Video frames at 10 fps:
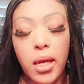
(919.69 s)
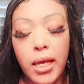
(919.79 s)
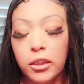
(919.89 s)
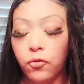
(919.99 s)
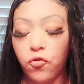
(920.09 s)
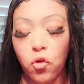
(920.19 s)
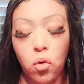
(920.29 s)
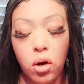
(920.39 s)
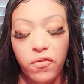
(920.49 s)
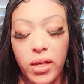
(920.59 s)
It's
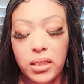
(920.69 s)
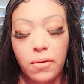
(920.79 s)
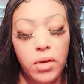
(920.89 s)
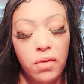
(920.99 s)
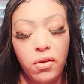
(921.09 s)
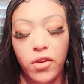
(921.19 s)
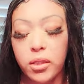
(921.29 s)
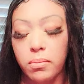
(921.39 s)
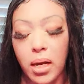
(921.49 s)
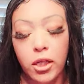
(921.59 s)
full of anxiety. Even
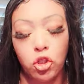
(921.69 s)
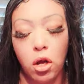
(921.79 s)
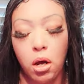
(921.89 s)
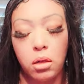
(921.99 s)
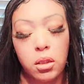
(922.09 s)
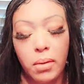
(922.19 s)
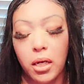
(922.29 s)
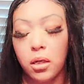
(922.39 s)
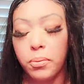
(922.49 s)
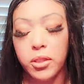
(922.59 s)
victimized, y'all. Somebody
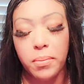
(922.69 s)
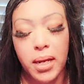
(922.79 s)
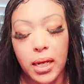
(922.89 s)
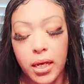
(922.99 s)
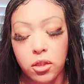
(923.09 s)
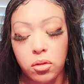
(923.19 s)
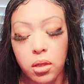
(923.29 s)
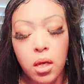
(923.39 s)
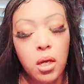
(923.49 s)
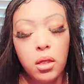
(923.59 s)
could have put somebody hands on some.